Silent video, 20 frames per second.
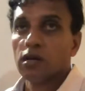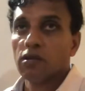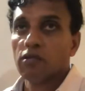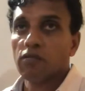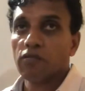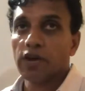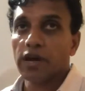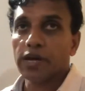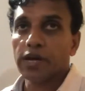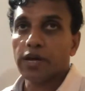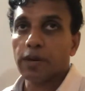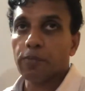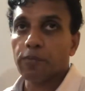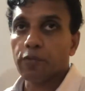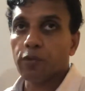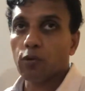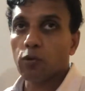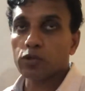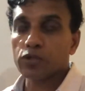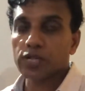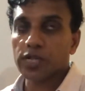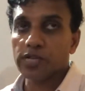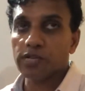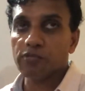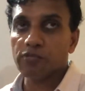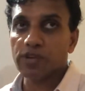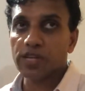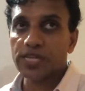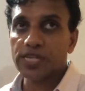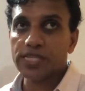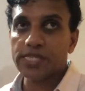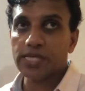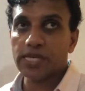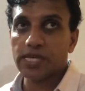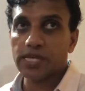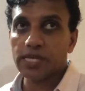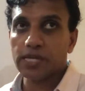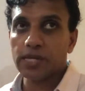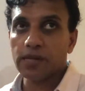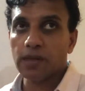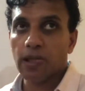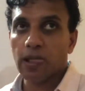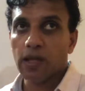when approach infinity,